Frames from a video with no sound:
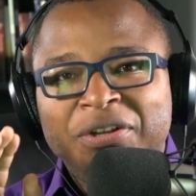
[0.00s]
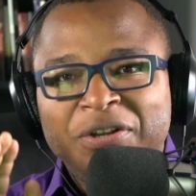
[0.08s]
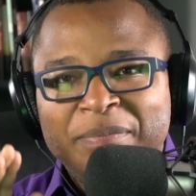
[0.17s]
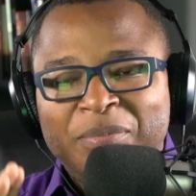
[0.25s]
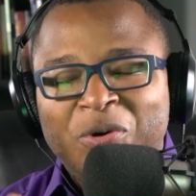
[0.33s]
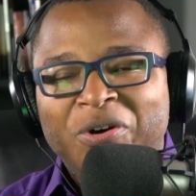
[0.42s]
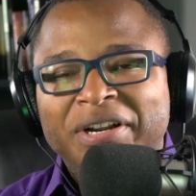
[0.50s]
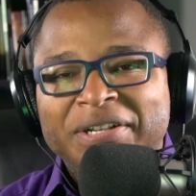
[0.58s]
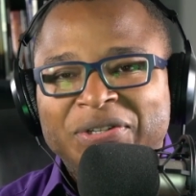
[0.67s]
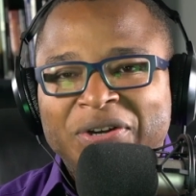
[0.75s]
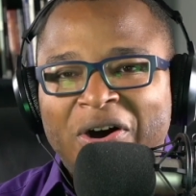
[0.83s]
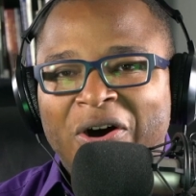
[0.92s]
Good
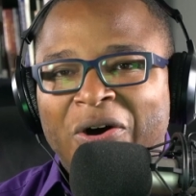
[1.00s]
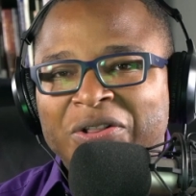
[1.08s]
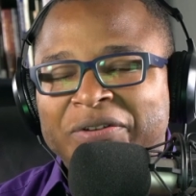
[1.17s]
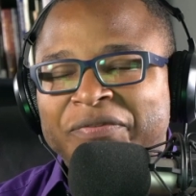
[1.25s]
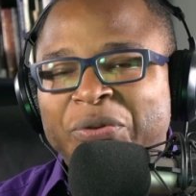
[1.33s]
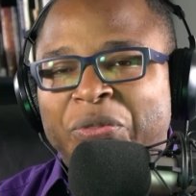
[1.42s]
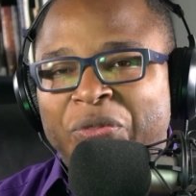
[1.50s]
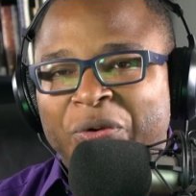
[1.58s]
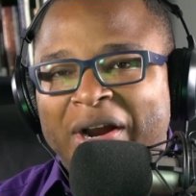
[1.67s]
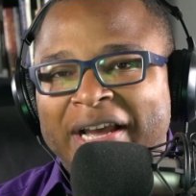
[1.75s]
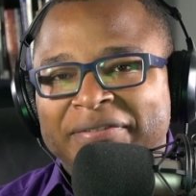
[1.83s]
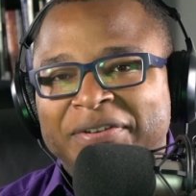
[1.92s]
morning to all of you
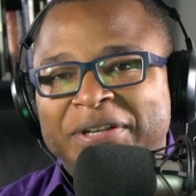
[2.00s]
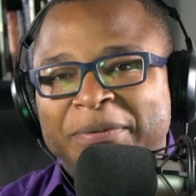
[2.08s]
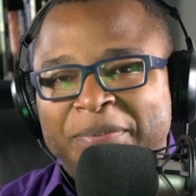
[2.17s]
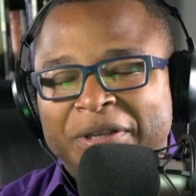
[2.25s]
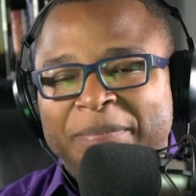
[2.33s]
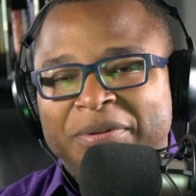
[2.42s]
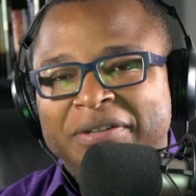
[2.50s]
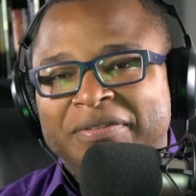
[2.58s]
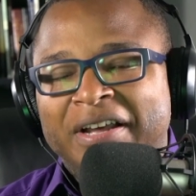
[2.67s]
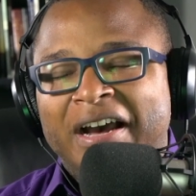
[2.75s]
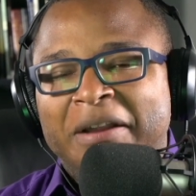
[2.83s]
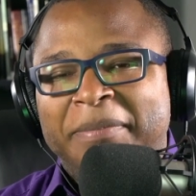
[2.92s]
thriving people
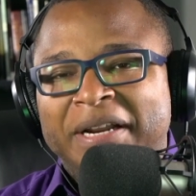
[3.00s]
of God.